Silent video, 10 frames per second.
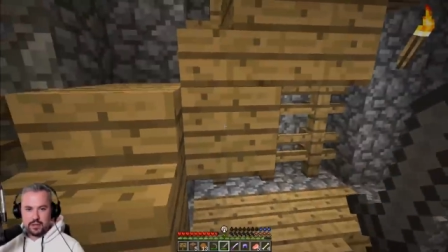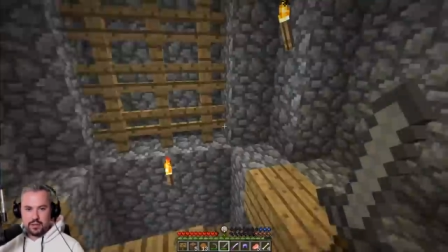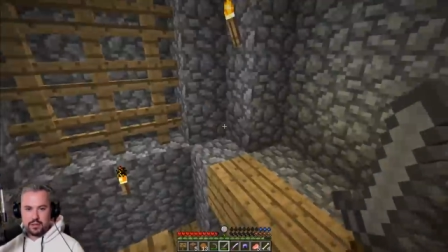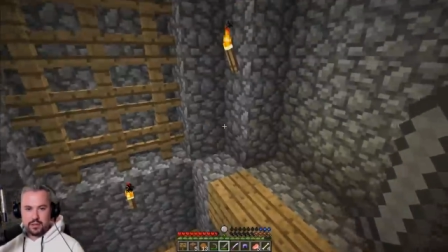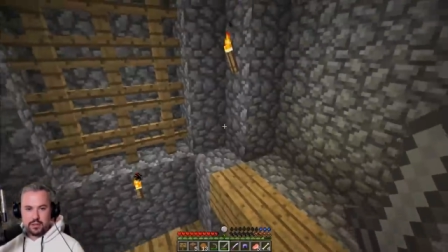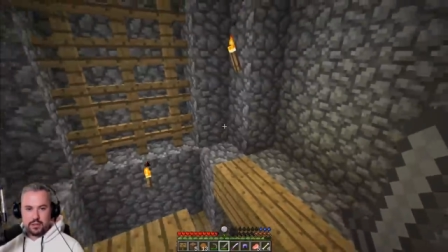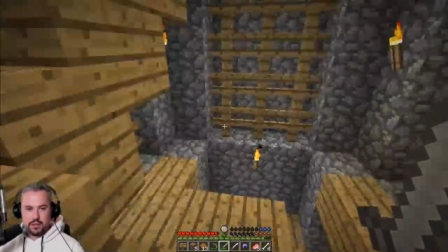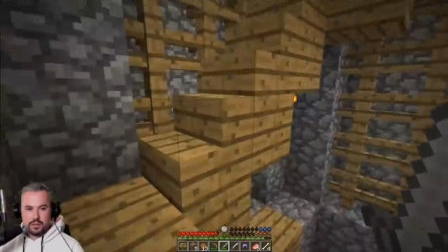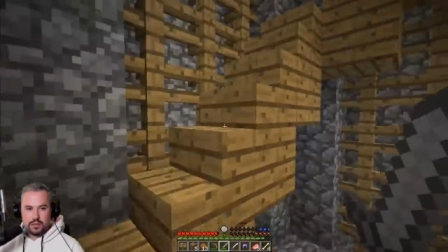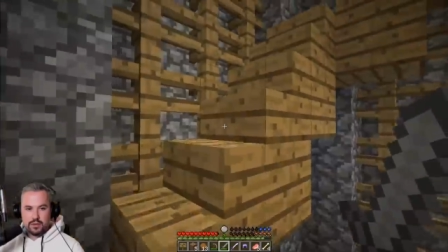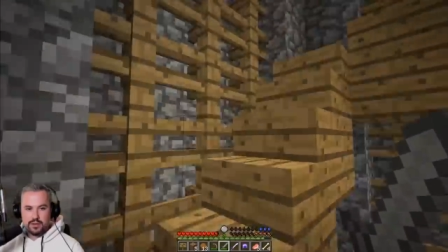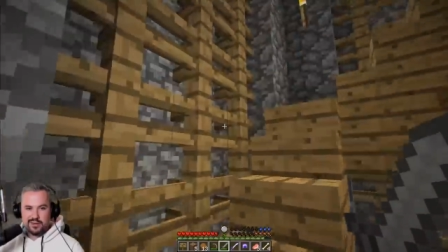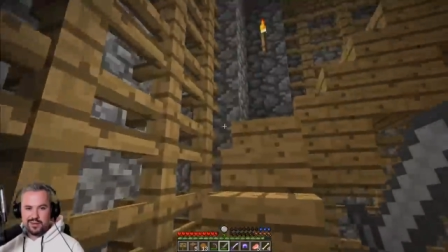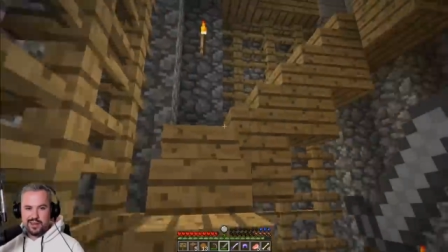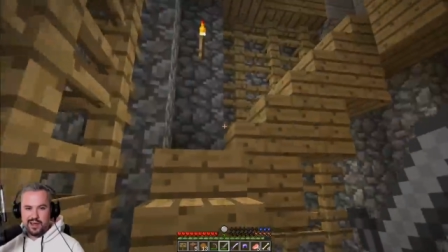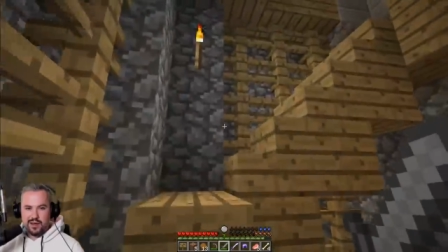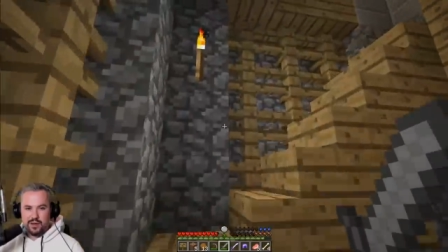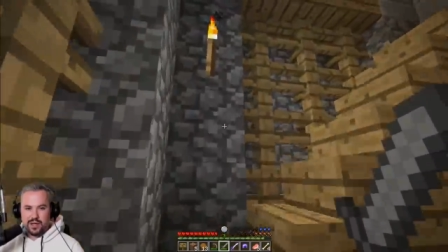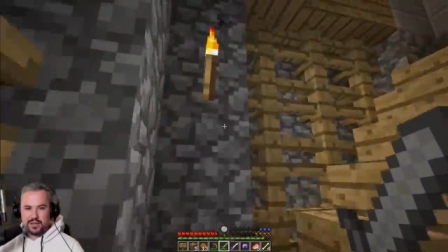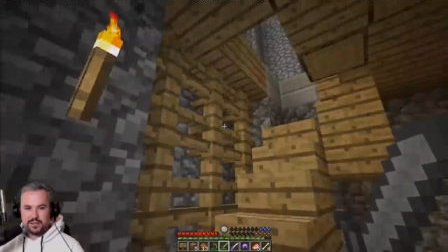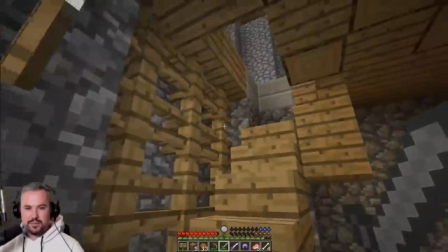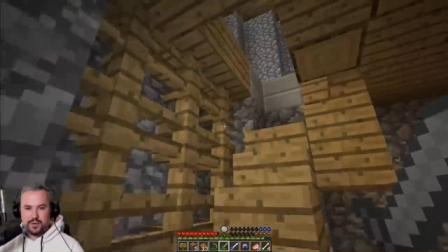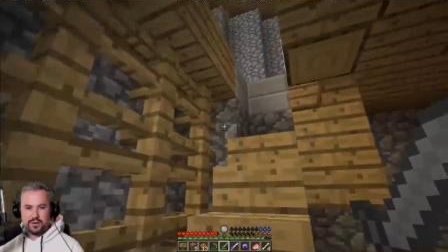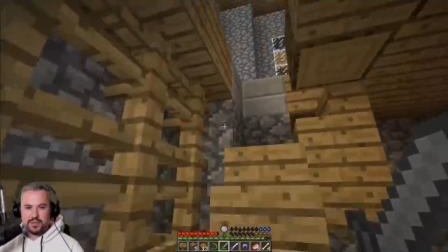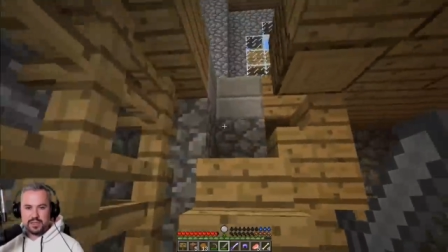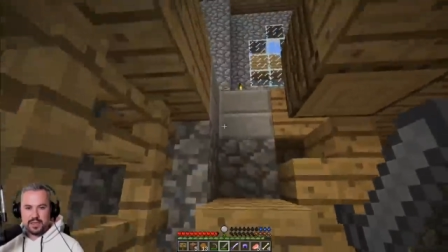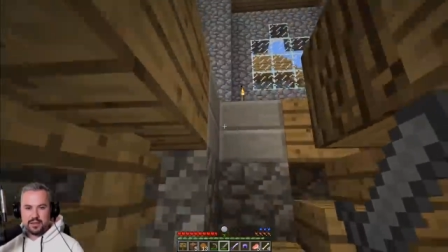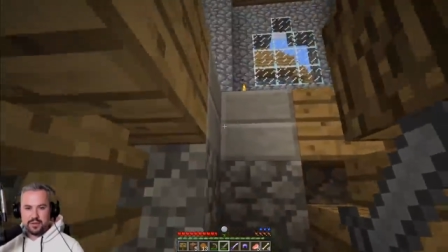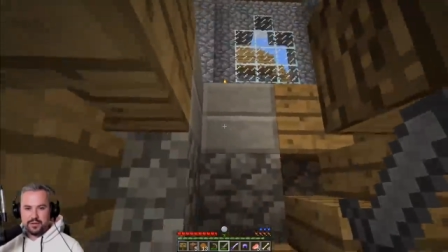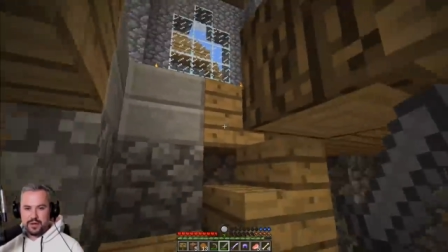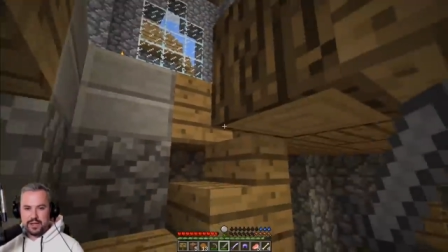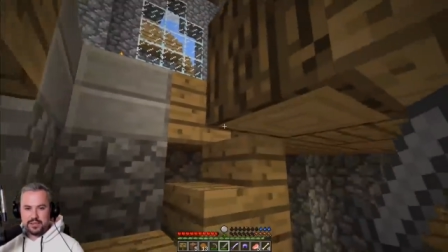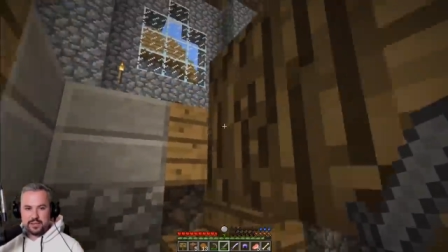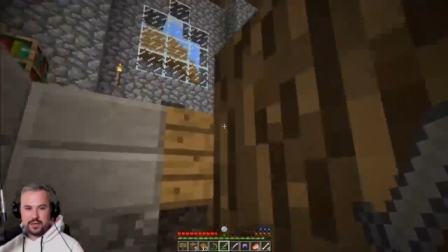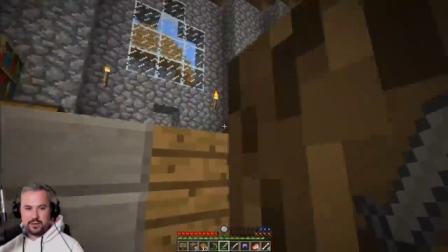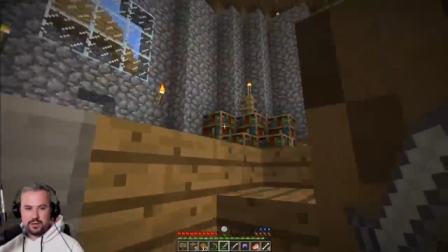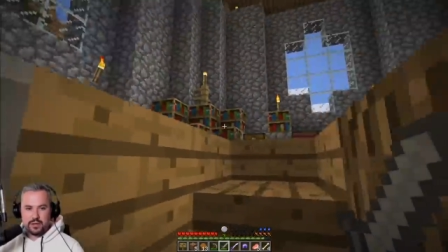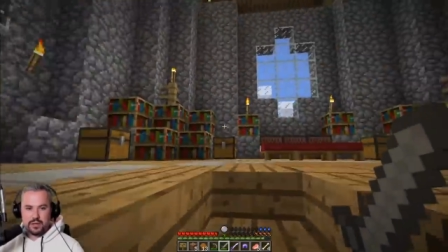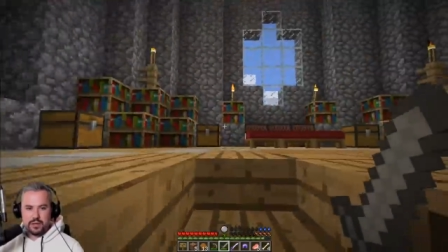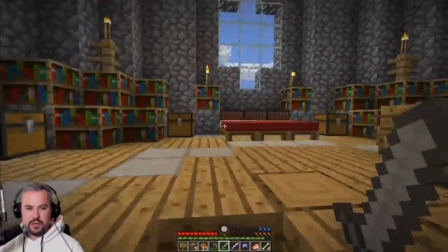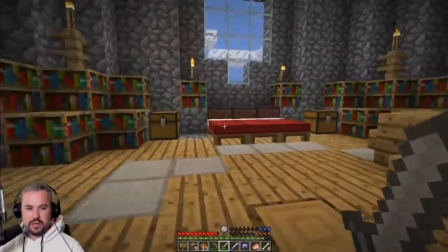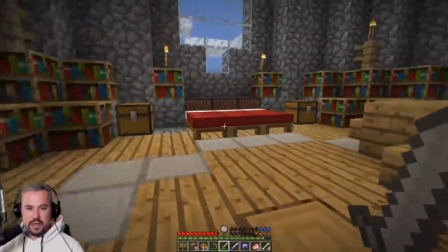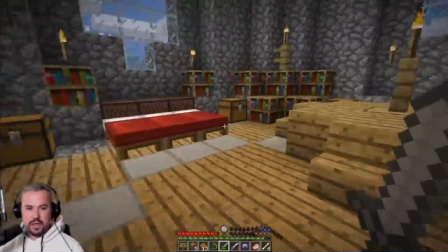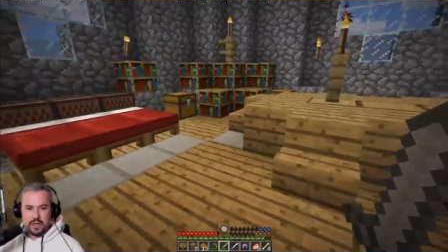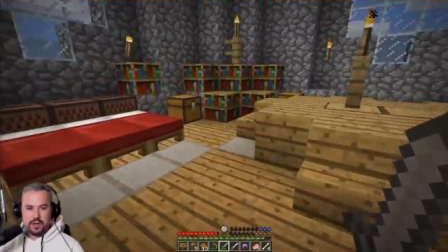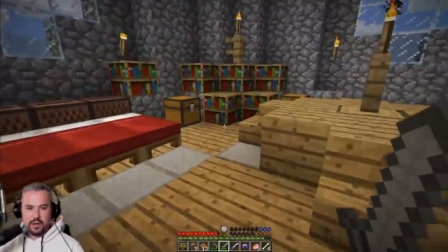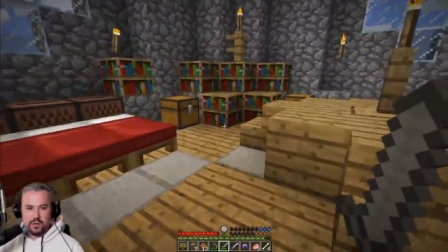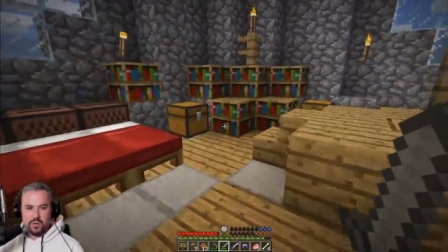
Is there not much in there? No, I got some books, a little bit of redstone. Okay, and, uh, cool.